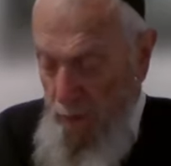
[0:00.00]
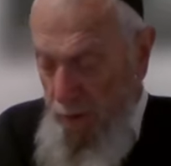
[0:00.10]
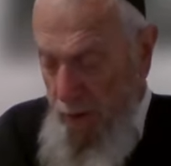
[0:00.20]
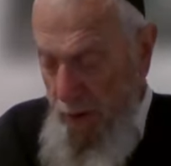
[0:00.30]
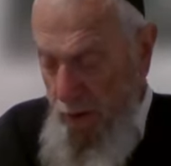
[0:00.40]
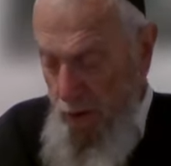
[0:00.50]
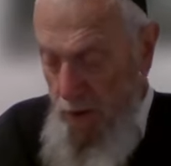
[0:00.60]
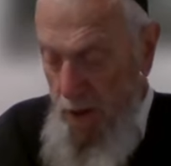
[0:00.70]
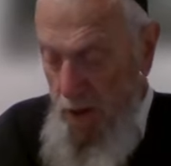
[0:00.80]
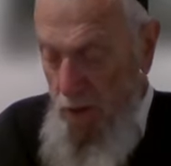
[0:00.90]
if I
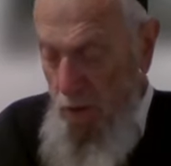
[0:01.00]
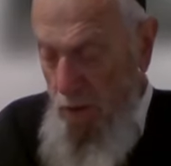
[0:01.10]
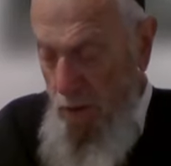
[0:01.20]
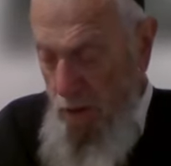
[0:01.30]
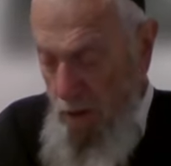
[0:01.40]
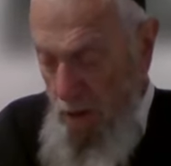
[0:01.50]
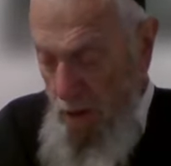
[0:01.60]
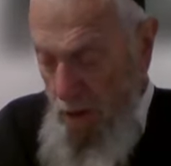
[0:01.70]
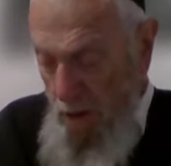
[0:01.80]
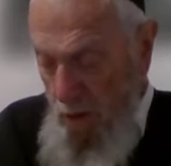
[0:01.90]
continue
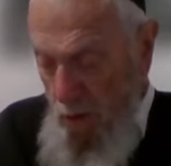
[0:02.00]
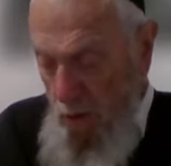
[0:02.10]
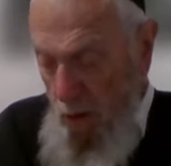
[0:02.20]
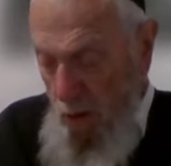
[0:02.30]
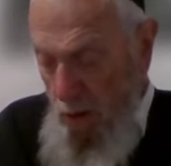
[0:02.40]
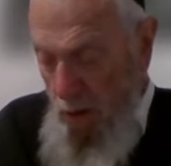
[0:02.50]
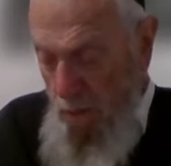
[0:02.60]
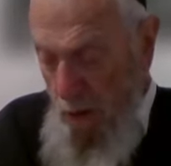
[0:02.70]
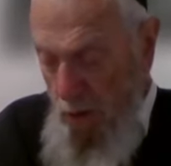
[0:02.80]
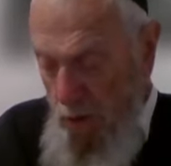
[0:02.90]
to go
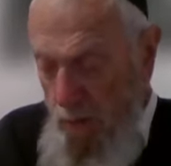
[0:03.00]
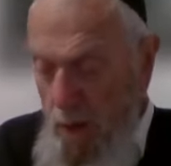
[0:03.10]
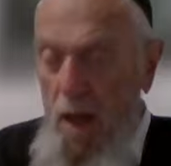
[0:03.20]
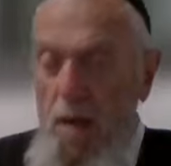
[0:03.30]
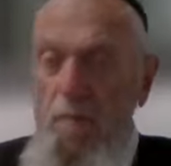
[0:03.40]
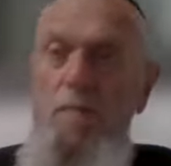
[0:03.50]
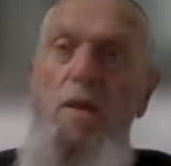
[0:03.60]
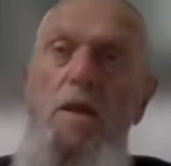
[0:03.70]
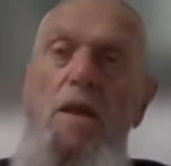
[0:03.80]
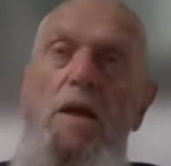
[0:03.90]
about Bilam,
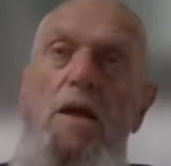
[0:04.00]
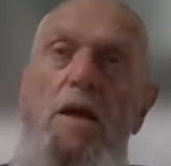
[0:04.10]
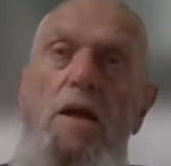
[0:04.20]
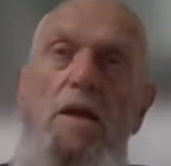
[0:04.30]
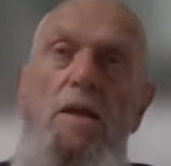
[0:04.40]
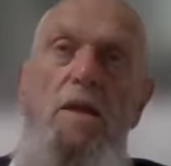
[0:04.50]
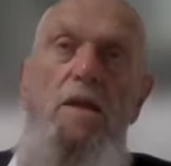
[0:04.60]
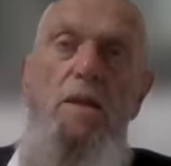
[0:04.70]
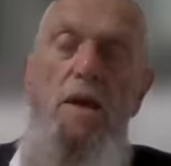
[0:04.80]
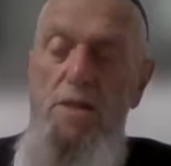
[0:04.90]

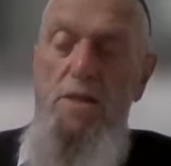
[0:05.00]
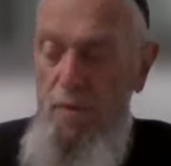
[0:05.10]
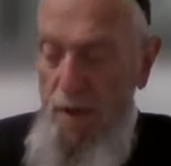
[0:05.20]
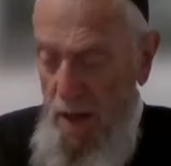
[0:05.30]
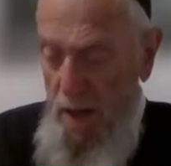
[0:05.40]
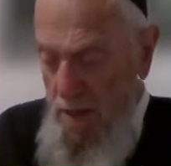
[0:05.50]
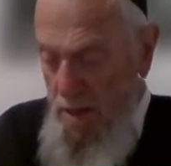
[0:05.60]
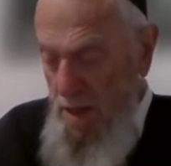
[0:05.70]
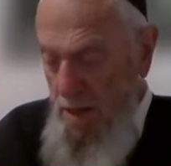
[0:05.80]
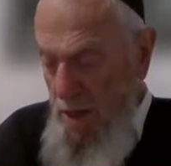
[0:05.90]
there is a very
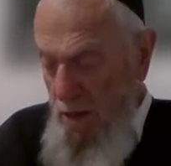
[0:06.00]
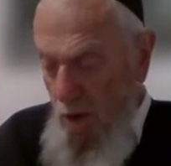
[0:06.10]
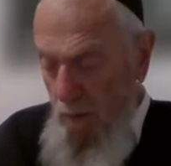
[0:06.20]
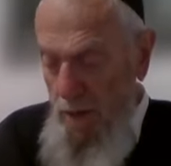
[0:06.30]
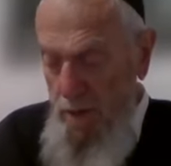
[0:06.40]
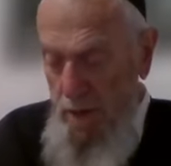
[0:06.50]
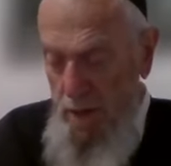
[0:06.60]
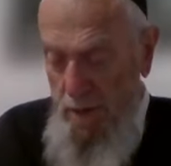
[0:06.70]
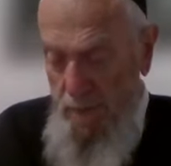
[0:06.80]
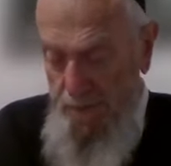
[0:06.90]
interesting comment here.